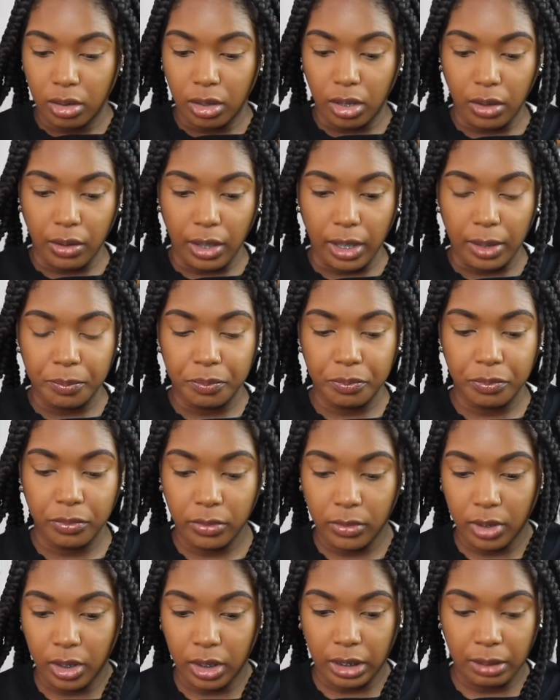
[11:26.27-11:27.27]
Okay,
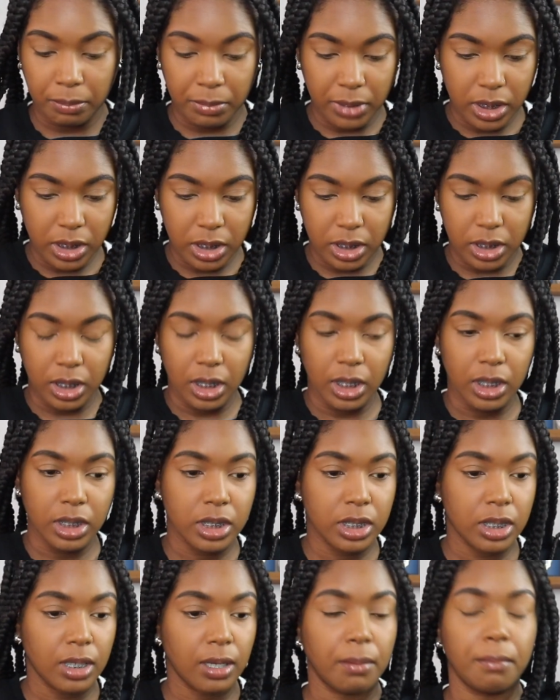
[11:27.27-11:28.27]
let me
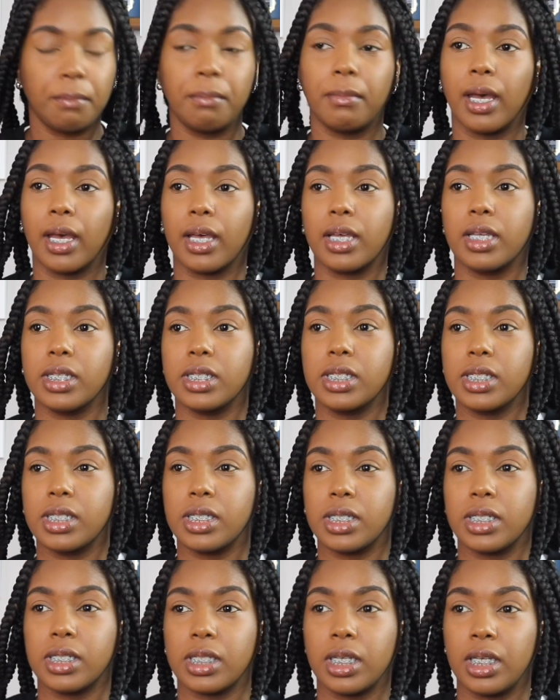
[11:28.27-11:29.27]
set my
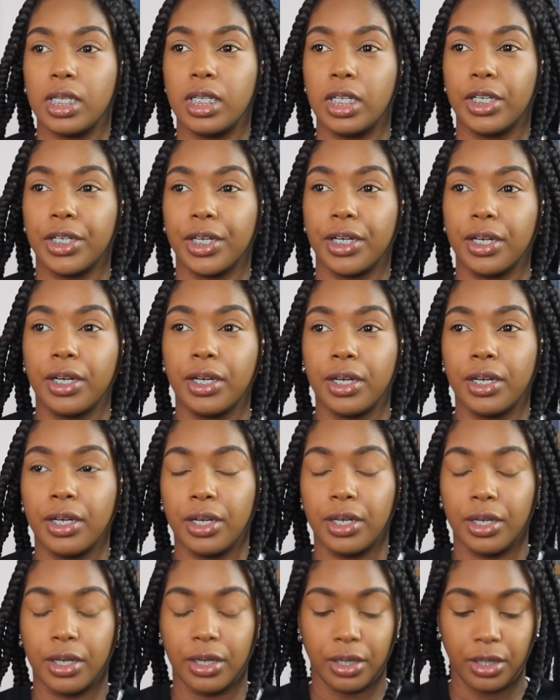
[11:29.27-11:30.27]
concealer
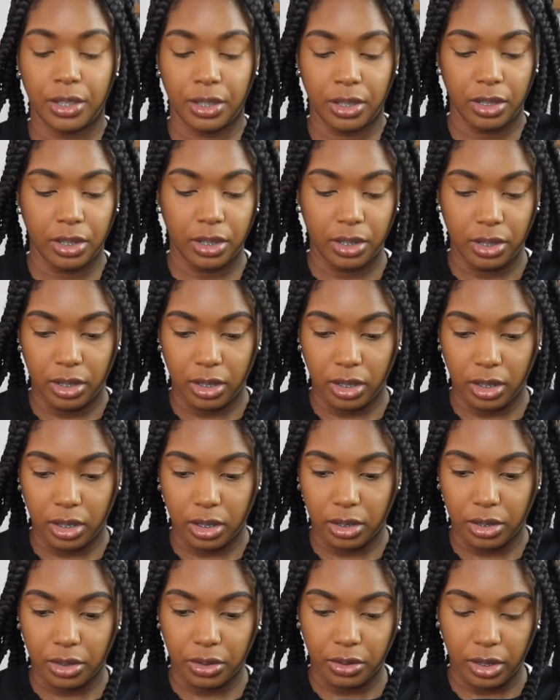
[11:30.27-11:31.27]

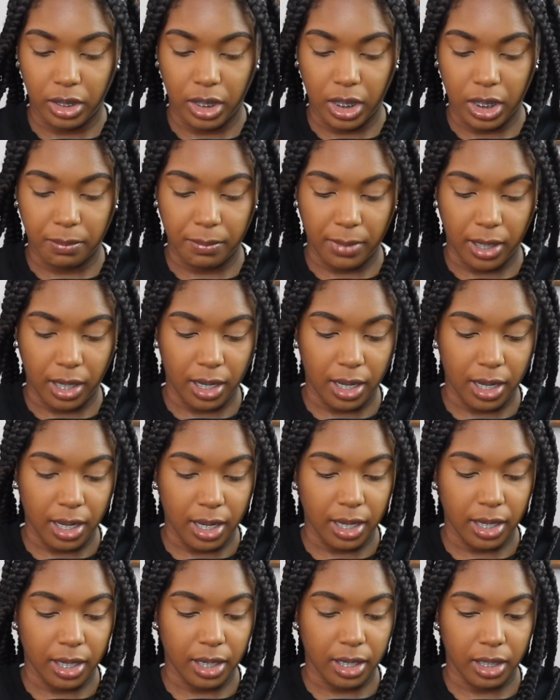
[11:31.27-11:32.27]
underneath my
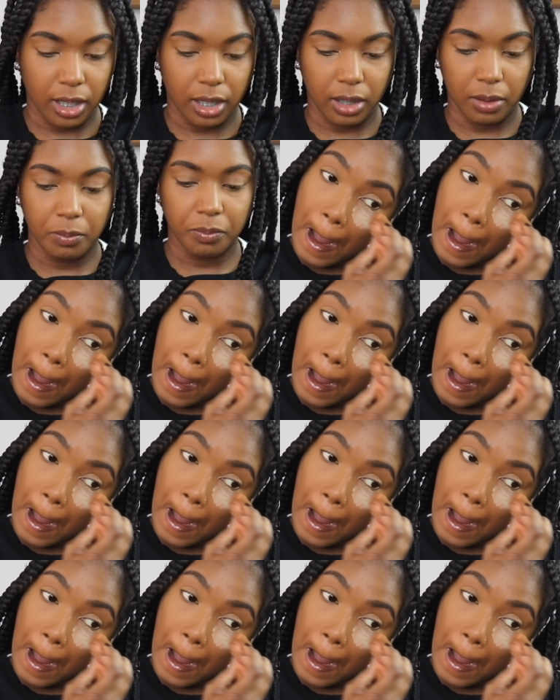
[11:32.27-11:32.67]
eye.